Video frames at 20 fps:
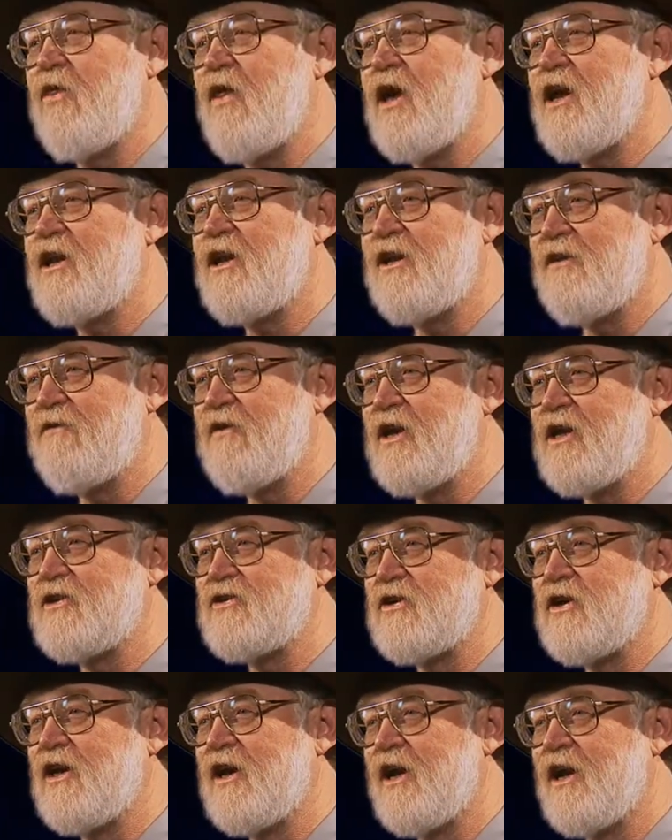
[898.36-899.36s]

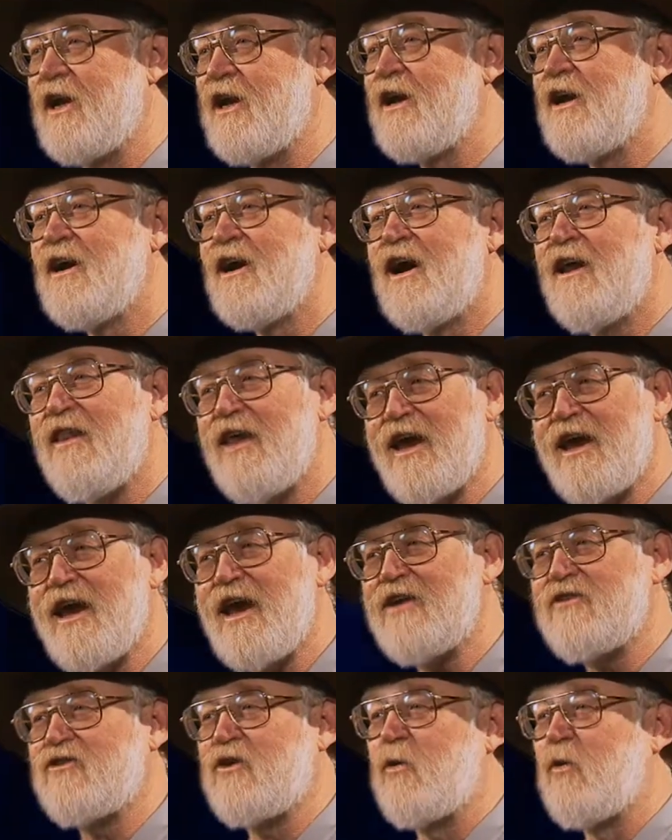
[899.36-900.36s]
ATVs and hunting. I think
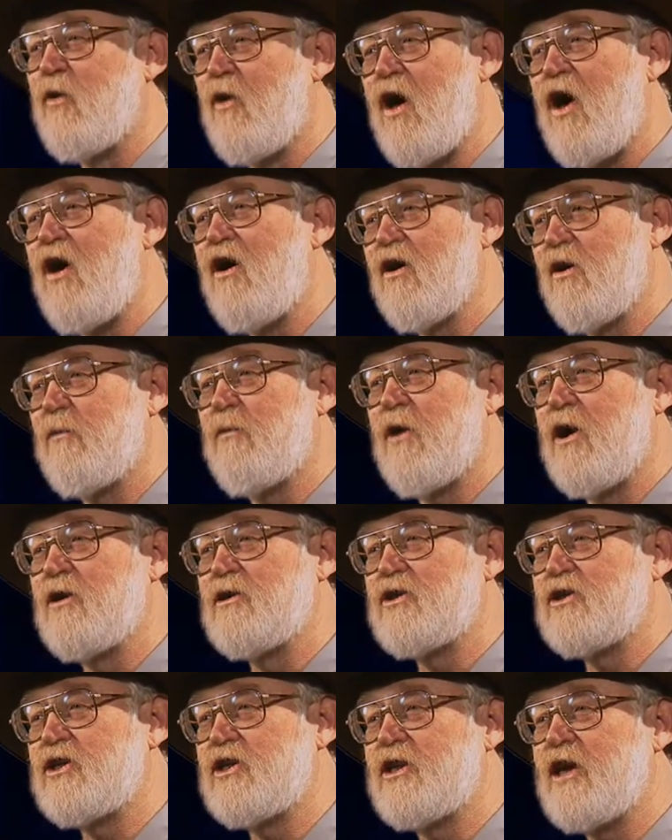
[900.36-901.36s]
that's the wrong
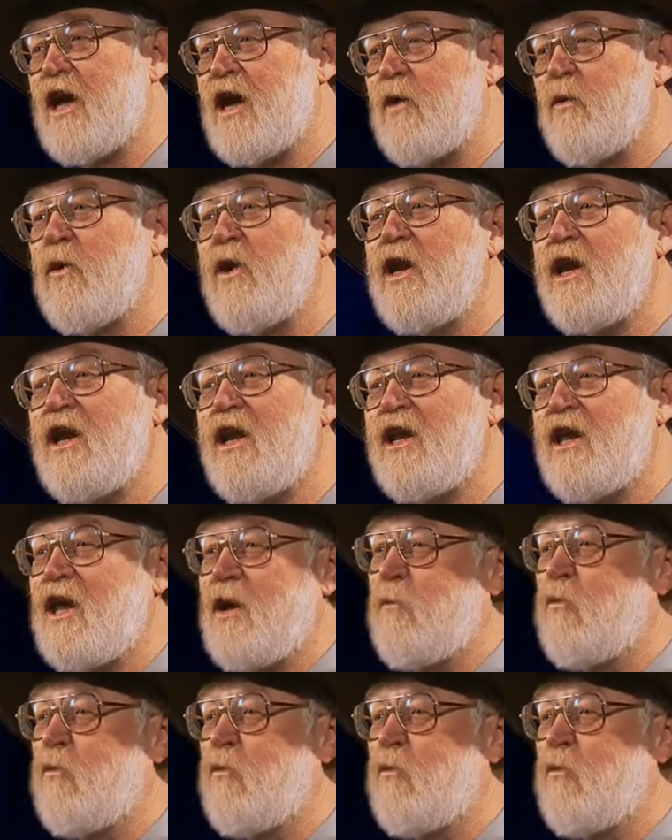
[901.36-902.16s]
approach to take. We need to get